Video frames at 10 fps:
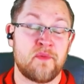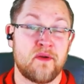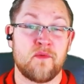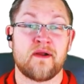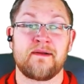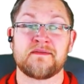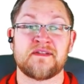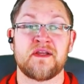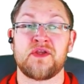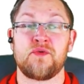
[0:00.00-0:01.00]
pre-workouts
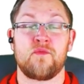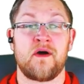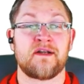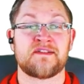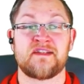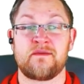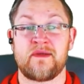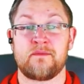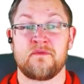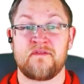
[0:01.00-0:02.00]
that you want to see
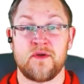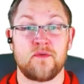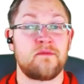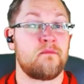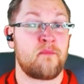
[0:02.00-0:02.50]
me review,